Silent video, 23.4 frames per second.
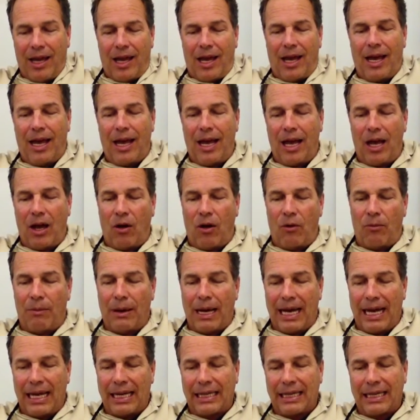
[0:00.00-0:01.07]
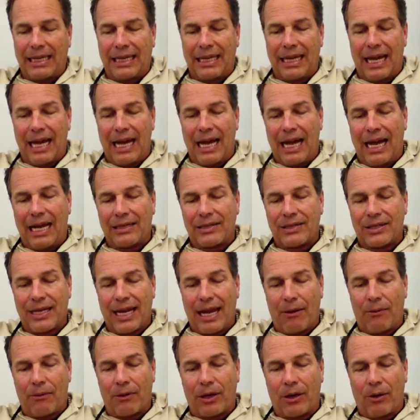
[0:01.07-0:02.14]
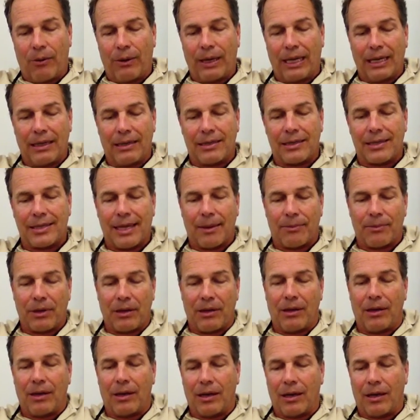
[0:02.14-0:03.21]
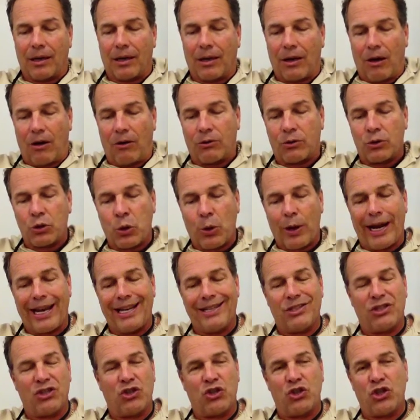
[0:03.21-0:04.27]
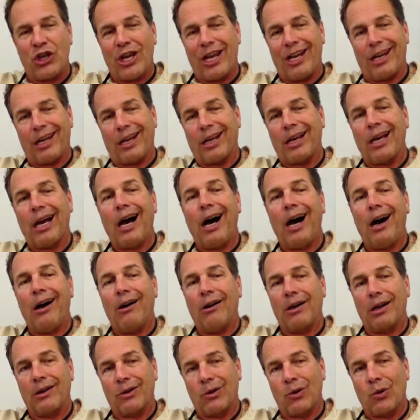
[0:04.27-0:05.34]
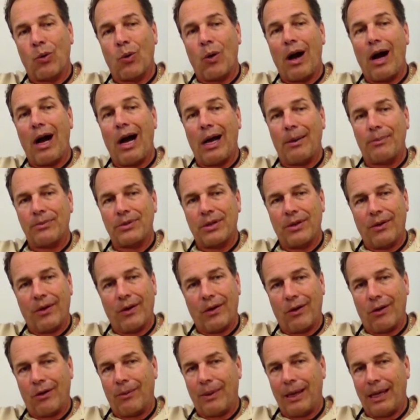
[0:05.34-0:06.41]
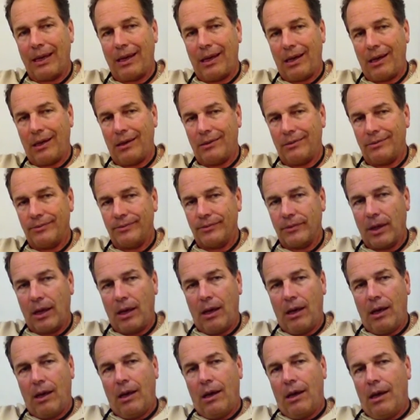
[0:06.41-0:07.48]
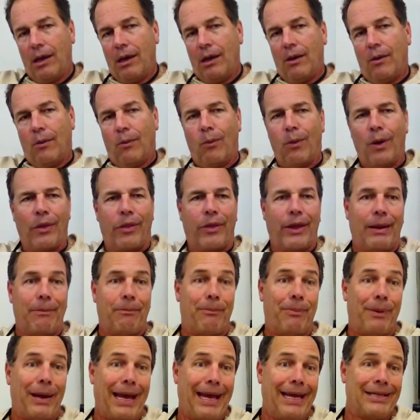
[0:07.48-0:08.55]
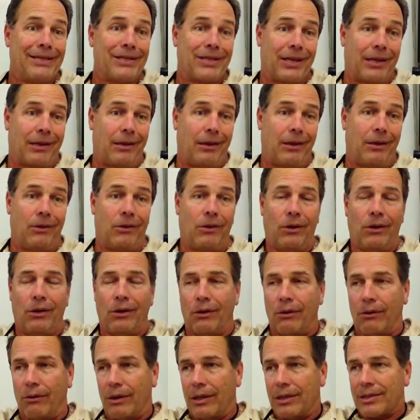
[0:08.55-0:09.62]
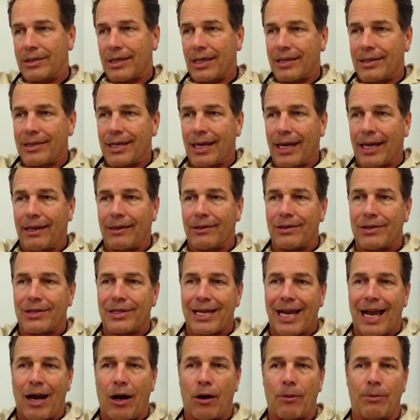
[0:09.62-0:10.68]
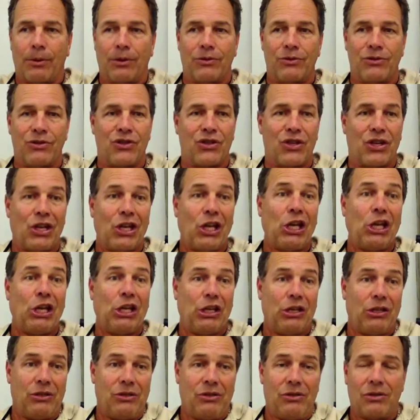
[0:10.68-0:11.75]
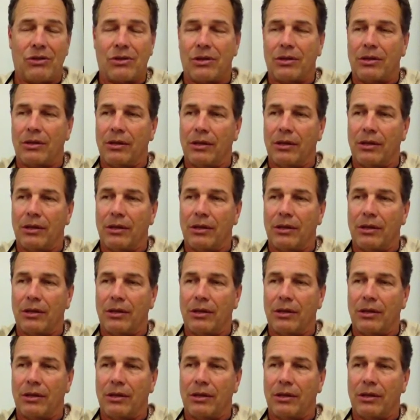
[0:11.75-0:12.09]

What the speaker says: Oh my gosh, now we're going into something called transgenic crops. Have you ever heard about that? What they basically do is they take desirable genes